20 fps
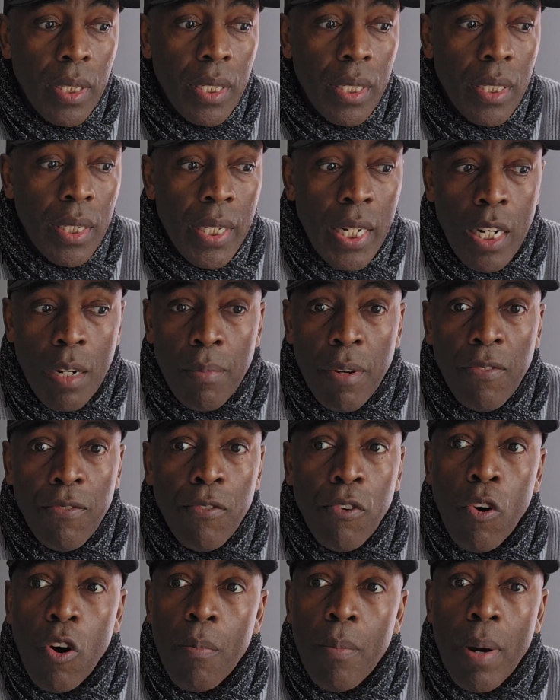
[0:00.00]
Kneel
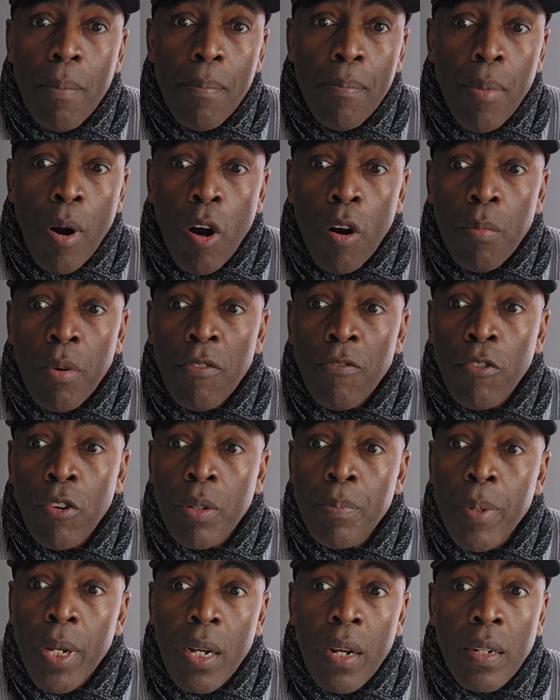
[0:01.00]
before Him and bow before
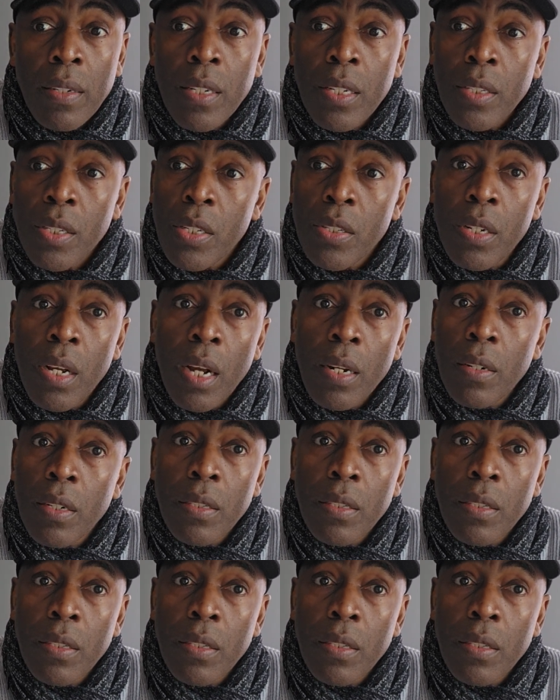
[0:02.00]
Him because this is God you're